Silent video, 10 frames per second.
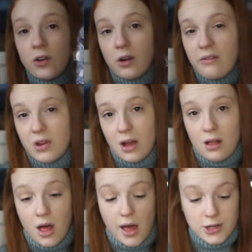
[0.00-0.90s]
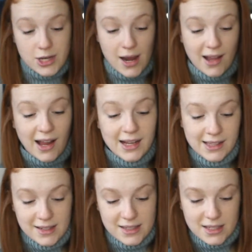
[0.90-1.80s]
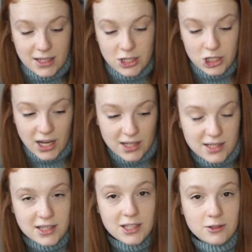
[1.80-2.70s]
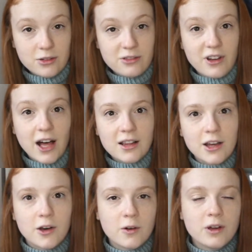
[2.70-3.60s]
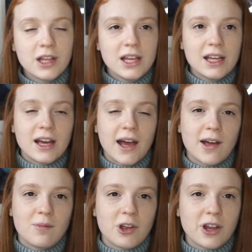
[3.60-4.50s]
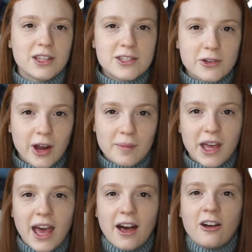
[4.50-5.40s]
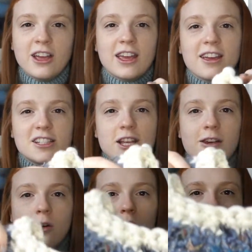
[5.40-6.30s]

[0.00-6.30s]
heard of Knit Collage, I highly suggest that you follow their Instagram account and get to know